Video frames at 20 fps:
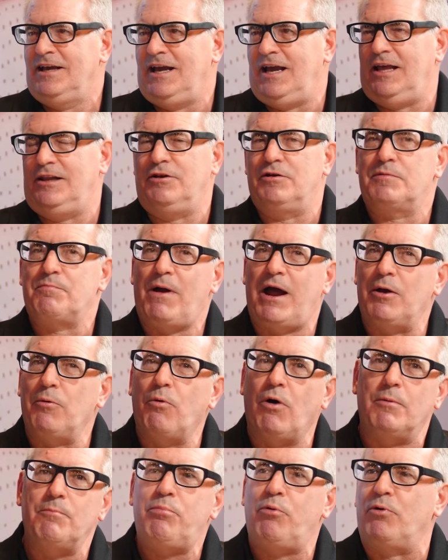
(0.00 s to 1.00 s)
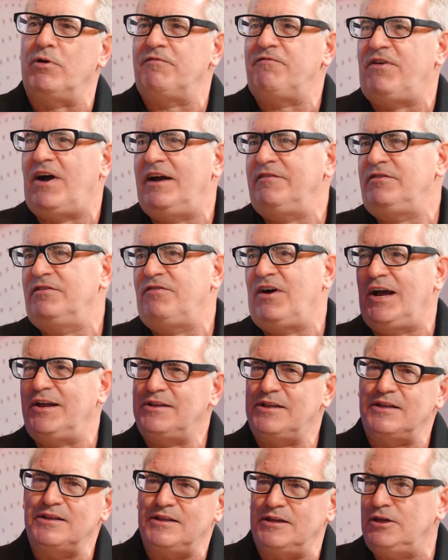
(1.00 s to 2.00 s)
And there's probably 1.5
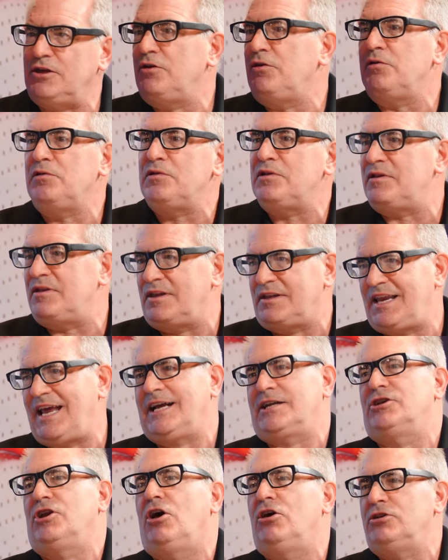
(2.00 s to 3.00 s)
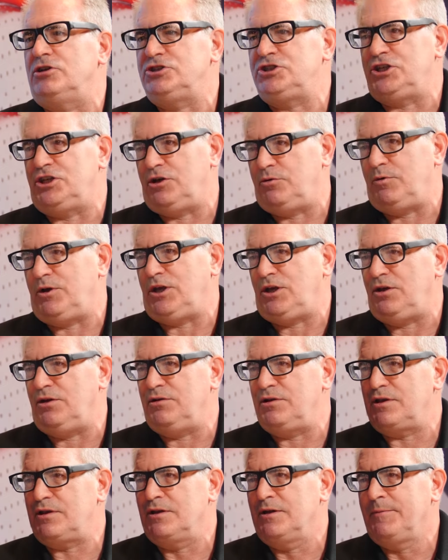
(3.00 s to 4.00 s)
devices that use the technology that we
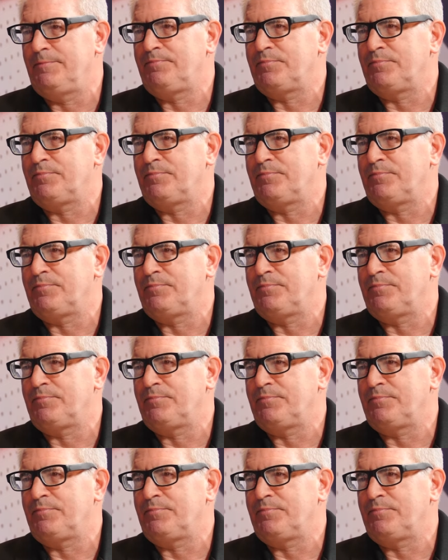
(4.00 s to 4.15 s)
use.